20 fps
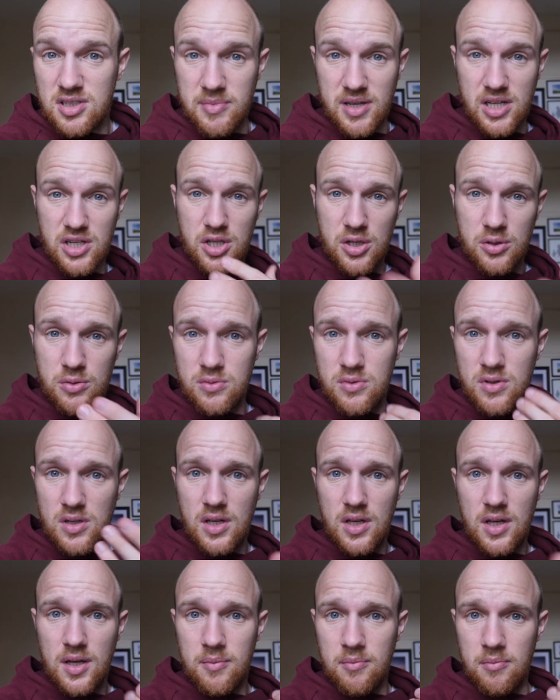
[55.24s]
to me and you,
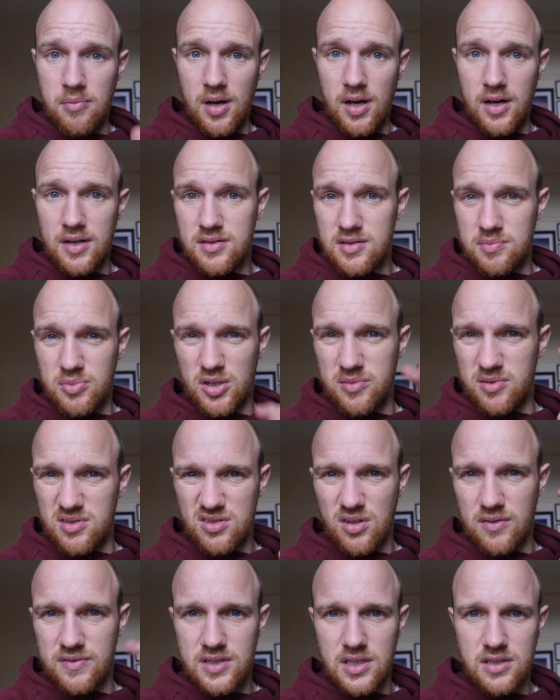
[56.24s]
but
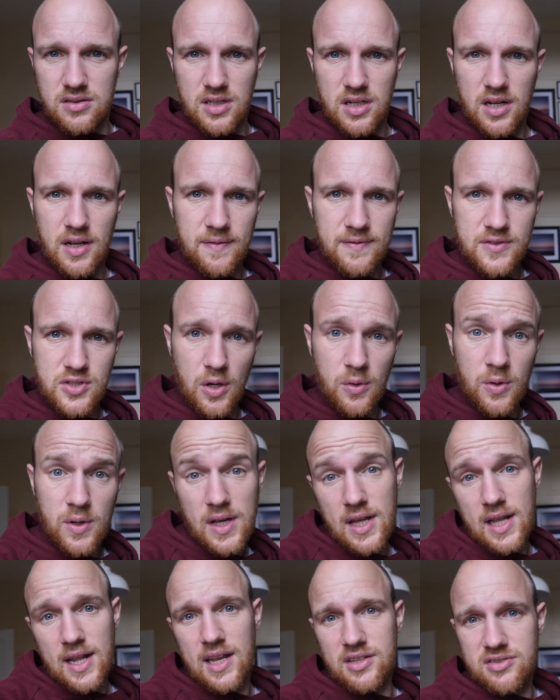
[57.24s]
bodybuilders off-season. So
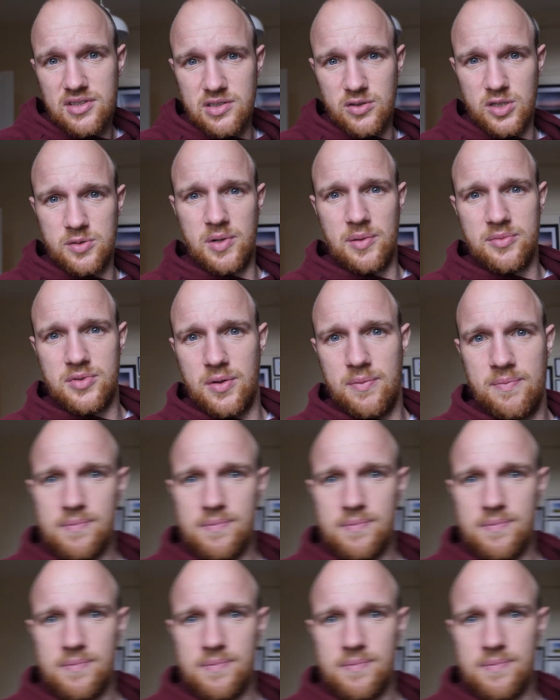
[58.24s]
let's get what you've been up to.